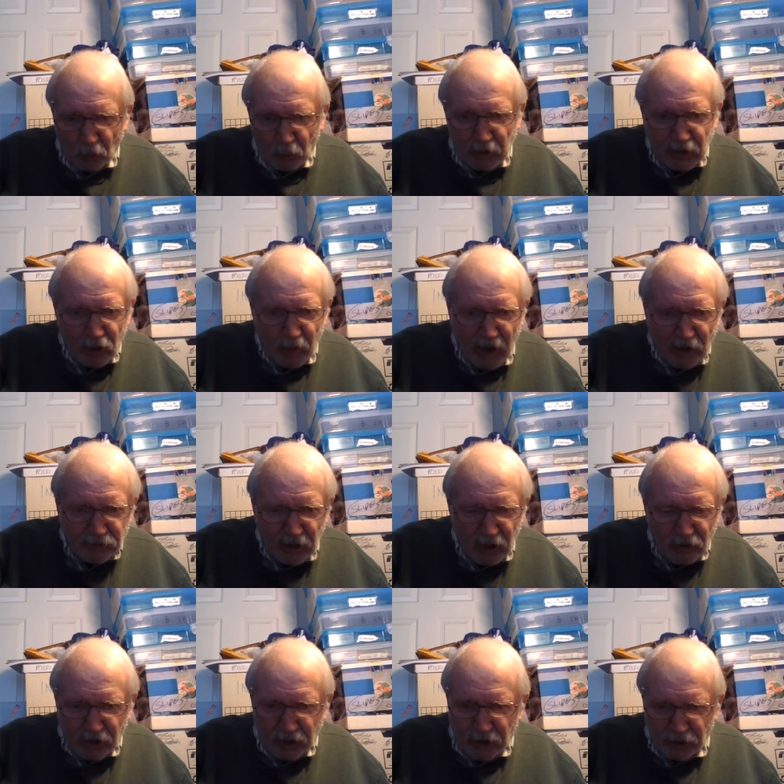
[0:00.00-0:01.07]
We go out
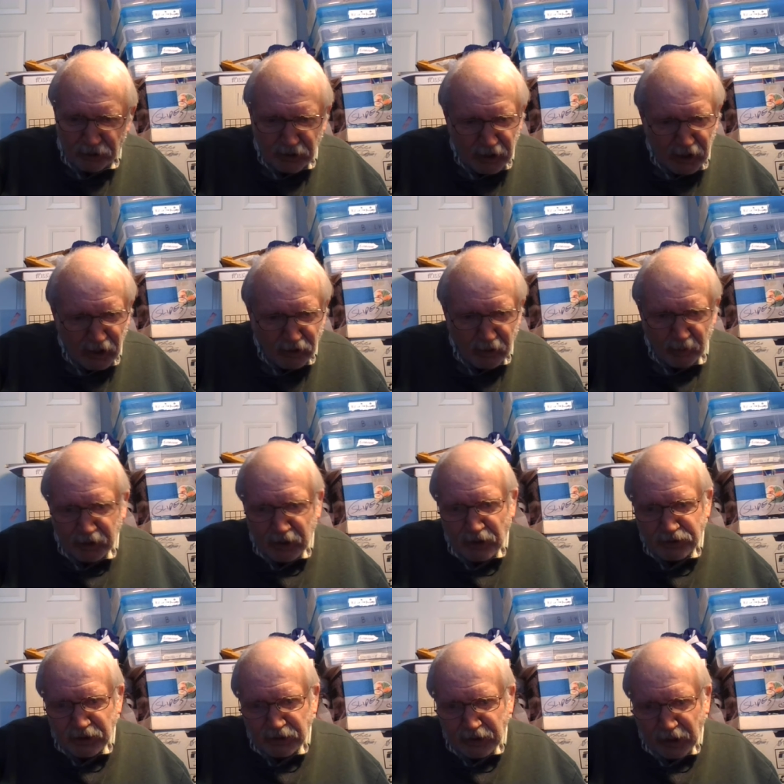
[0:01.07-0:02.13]
there and hunt together
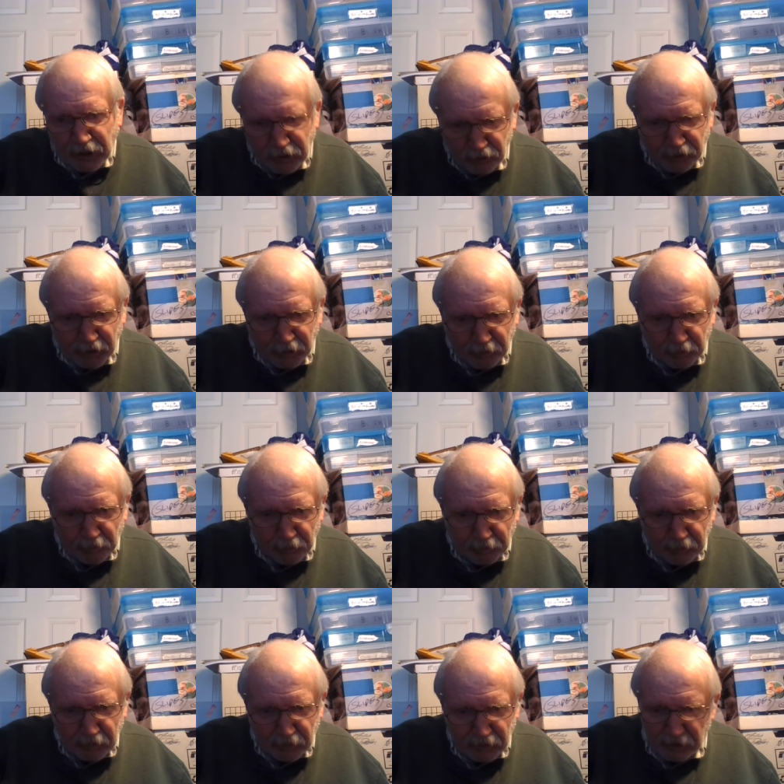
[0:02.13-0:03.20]
because he's a hunter dog.
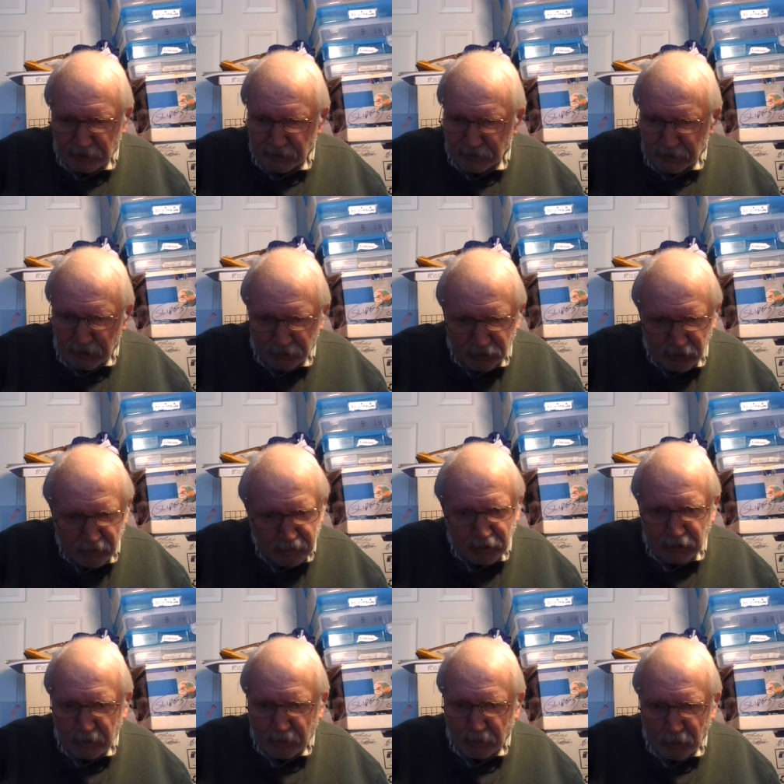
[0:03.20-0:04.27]
He's nothing
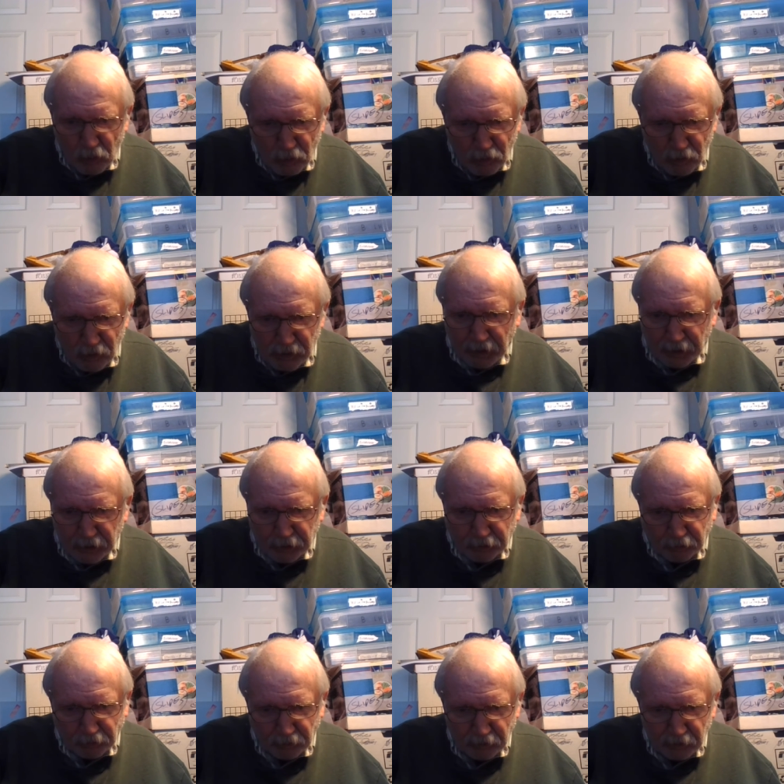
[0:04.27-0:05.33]
but a born
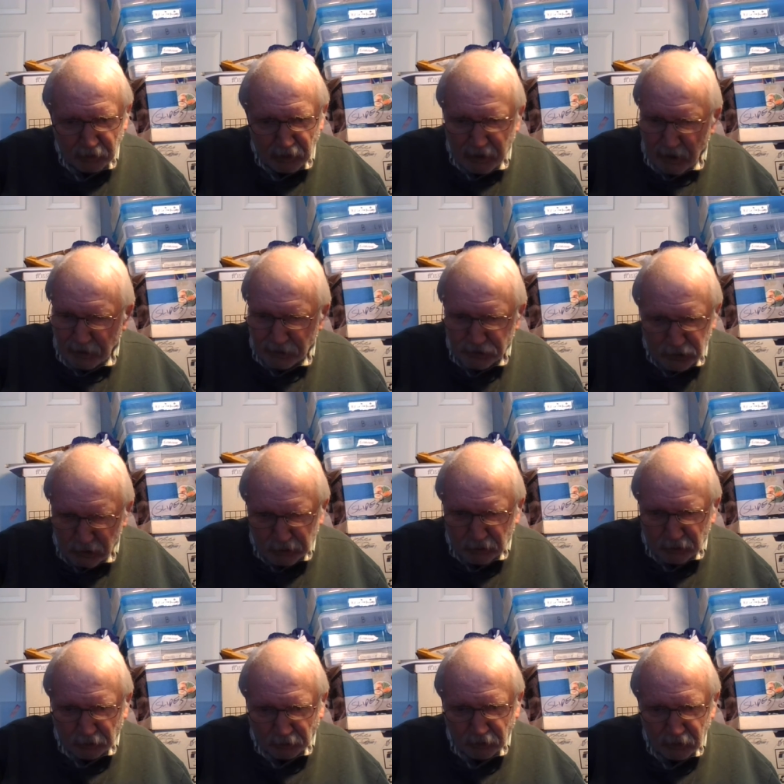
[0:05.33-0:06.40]
hunter. He likes to
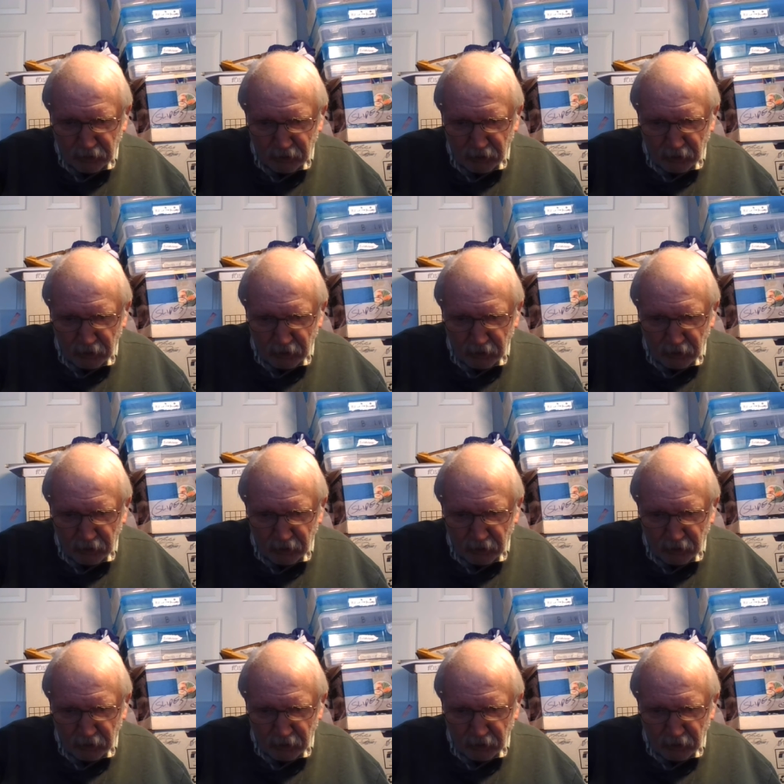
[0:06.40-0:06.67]
hunt.